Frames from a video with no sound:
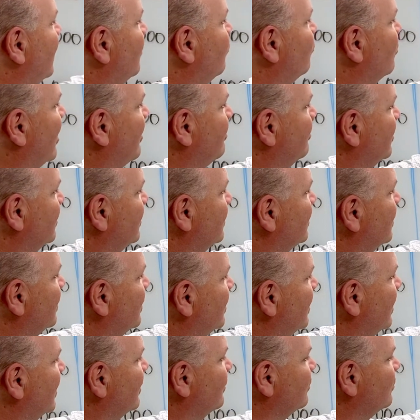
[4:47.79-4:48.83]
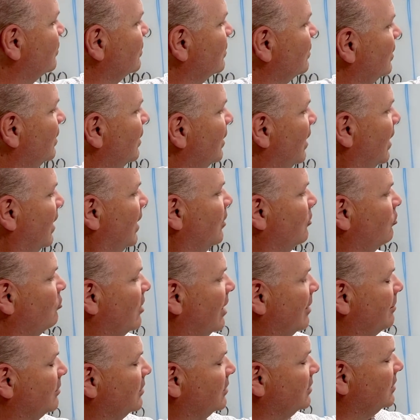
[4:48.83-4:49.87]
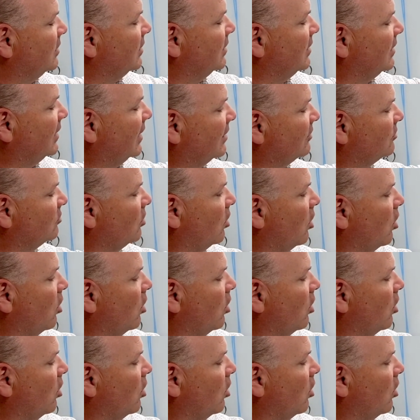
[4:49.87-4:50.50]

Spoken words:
dropped it to this, dropped it to this,